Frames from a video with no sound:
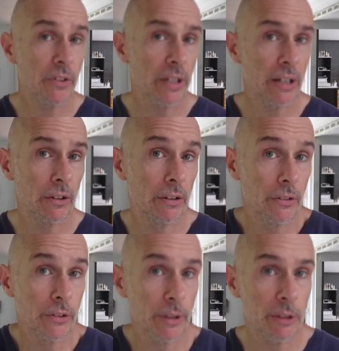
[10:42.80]
So again,
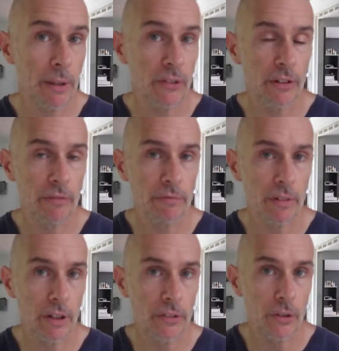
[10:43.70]
not too expensive
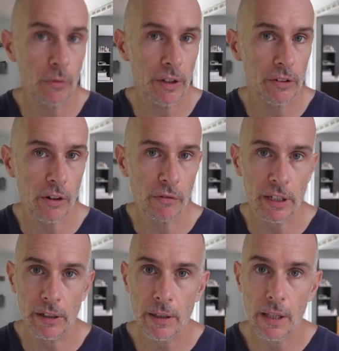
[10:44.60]
to do things over
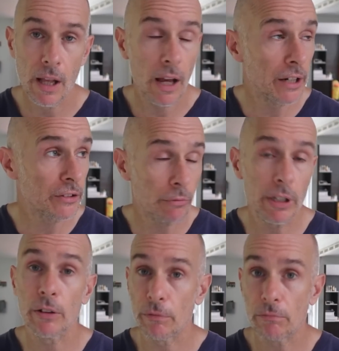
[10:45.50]
here, and it's a
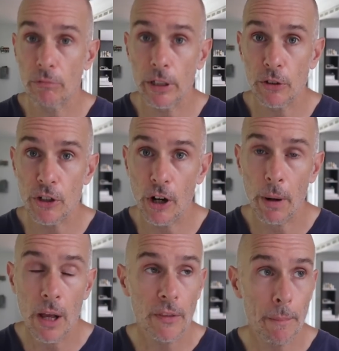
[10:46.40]
really good job.